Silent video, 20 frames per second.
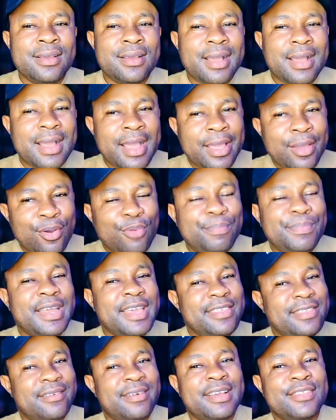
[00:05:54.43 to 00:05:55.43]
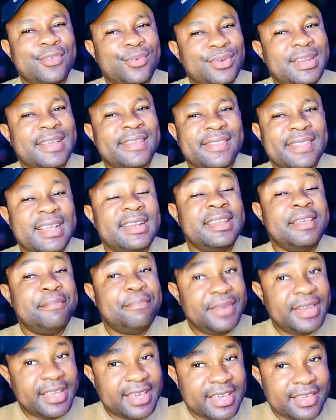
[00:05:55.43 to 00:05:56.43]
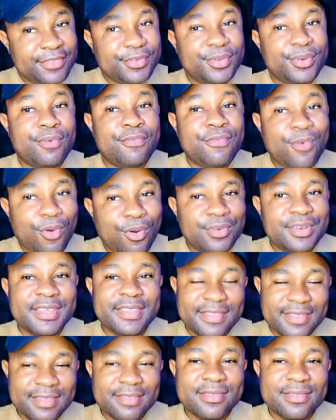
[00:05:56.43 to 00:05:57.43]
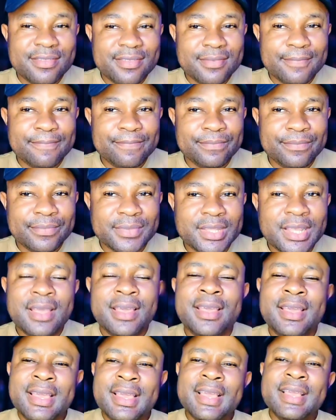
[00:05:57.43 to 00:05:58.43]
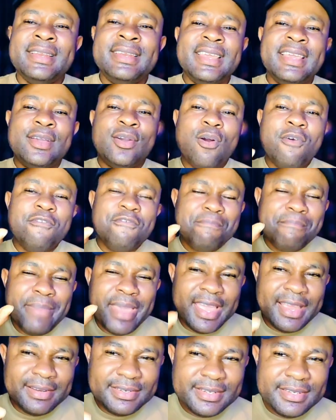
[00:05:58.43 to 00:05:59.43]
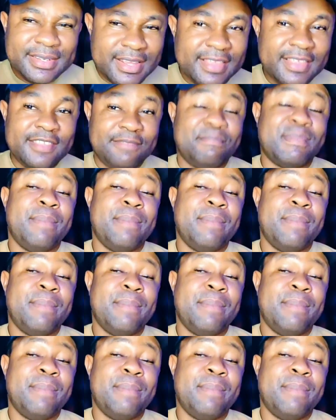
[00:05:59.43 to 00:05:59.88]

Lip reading: I hope Nigerians understand the implication of all these things. The government, this is my